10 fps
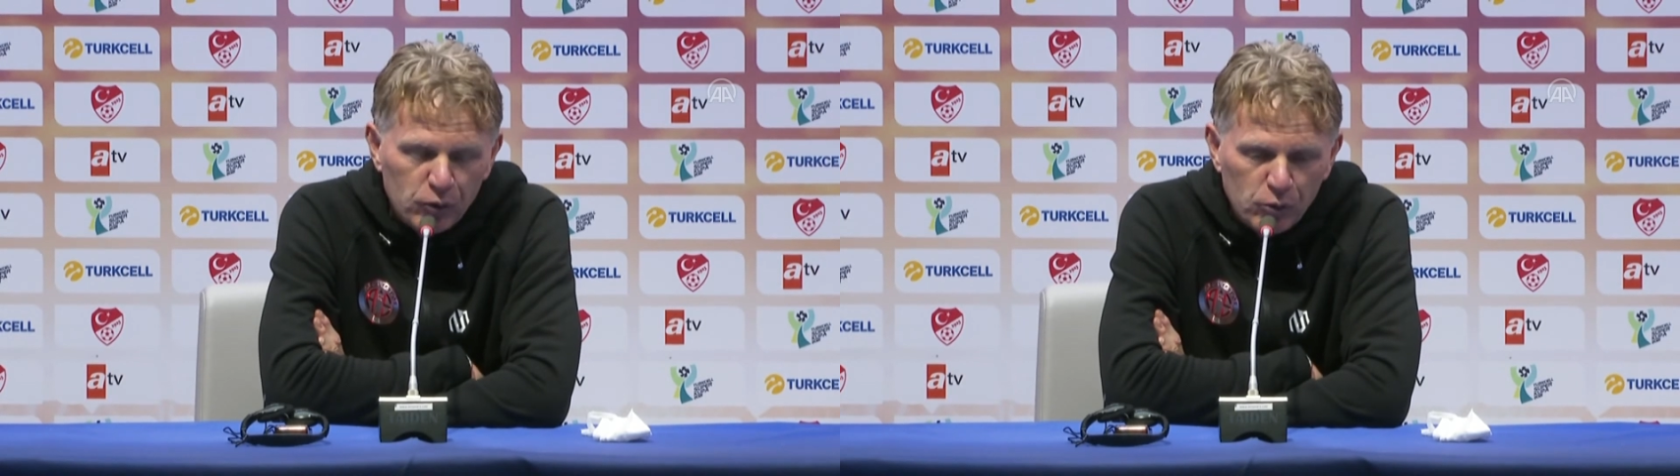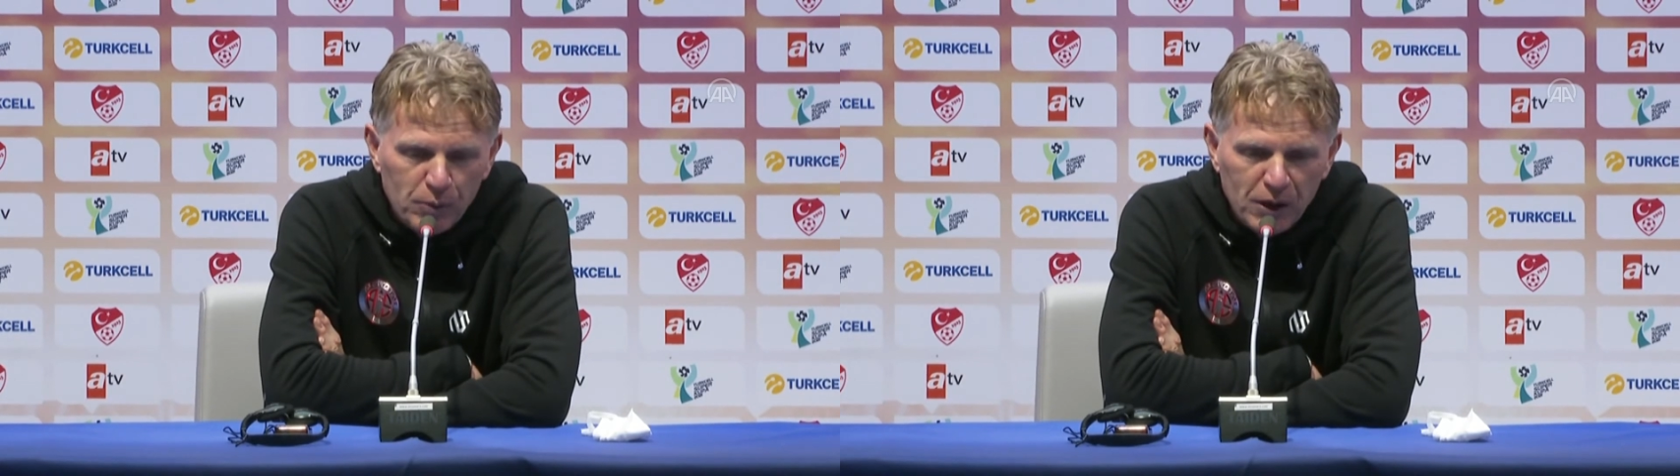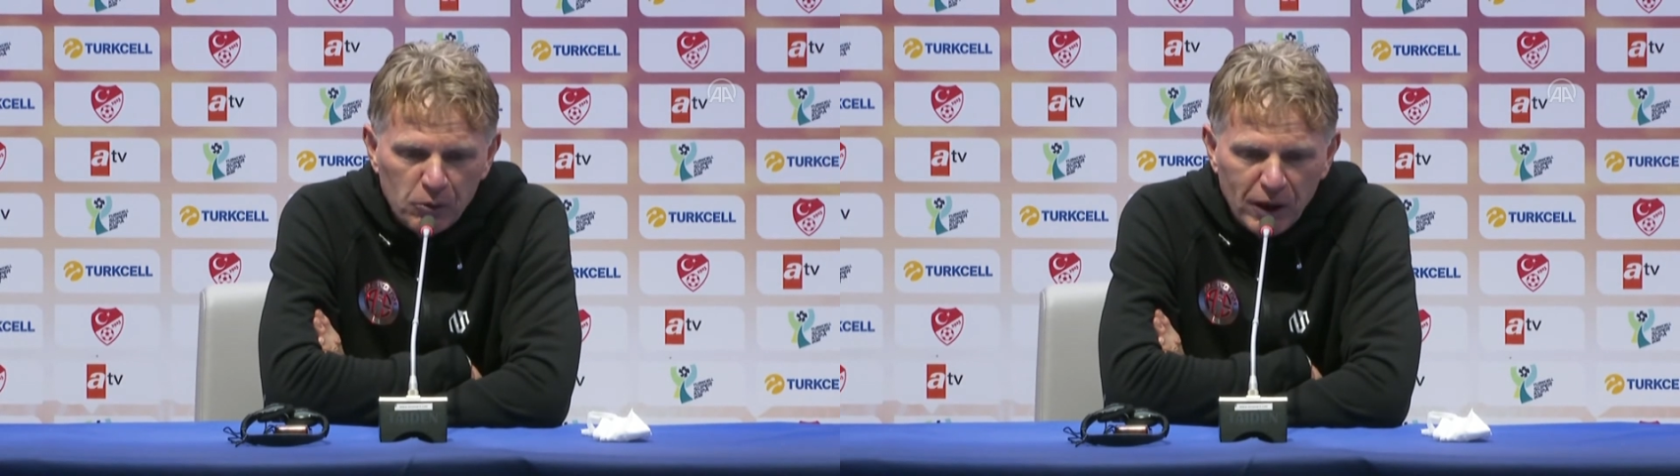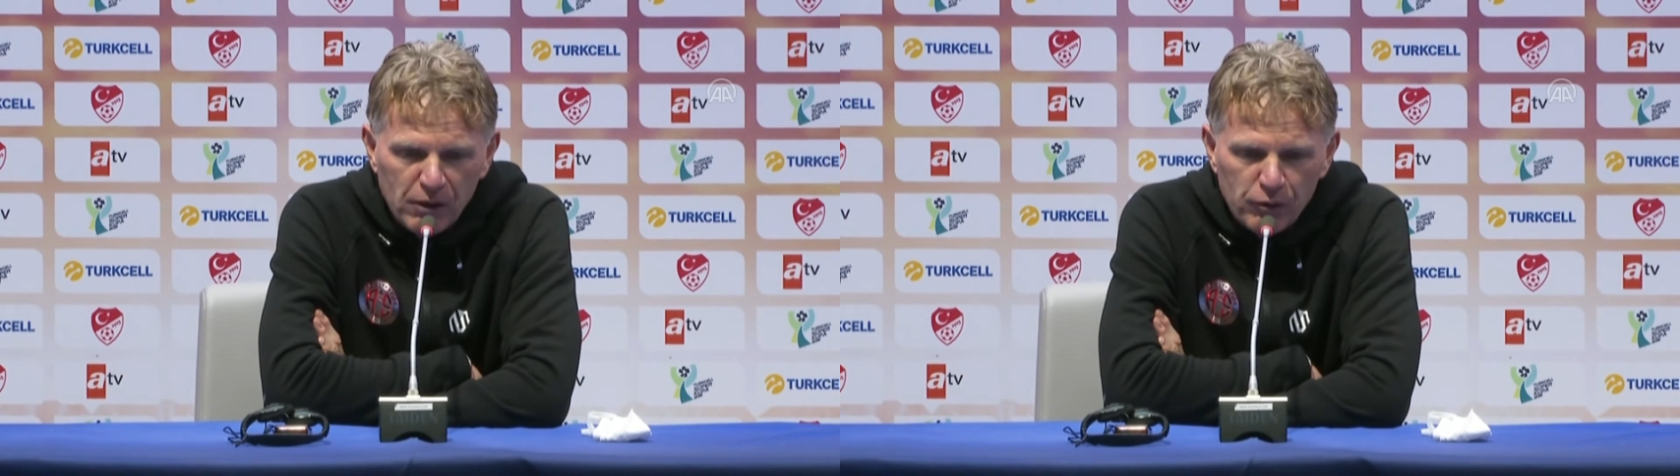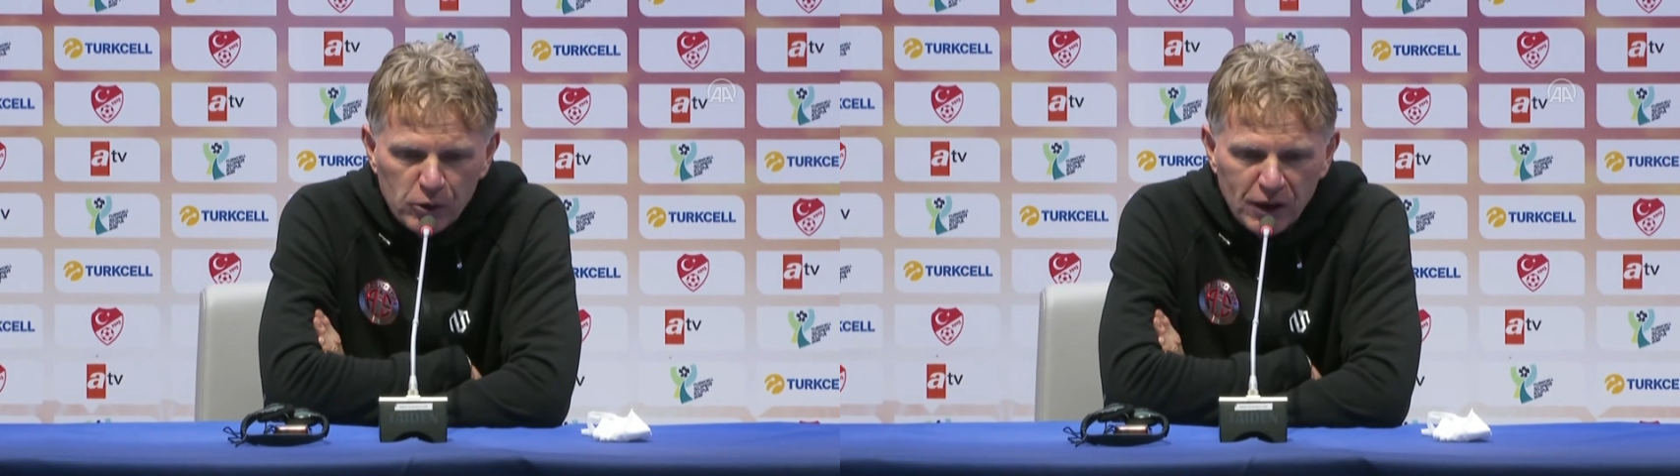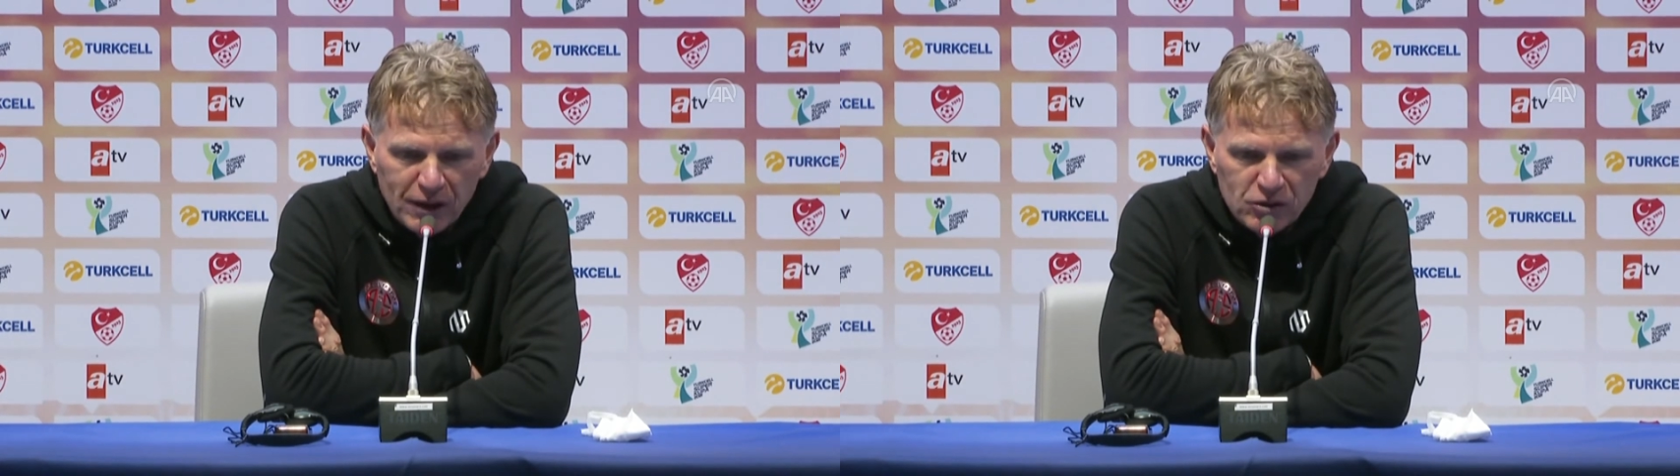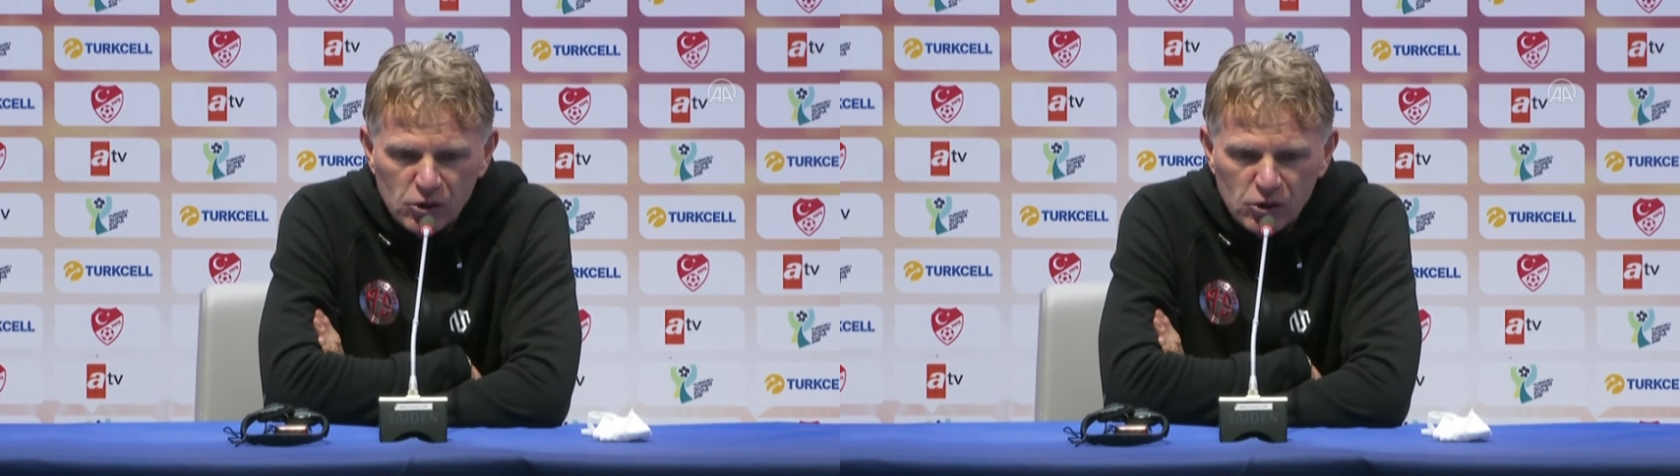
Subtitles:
to be ready for that.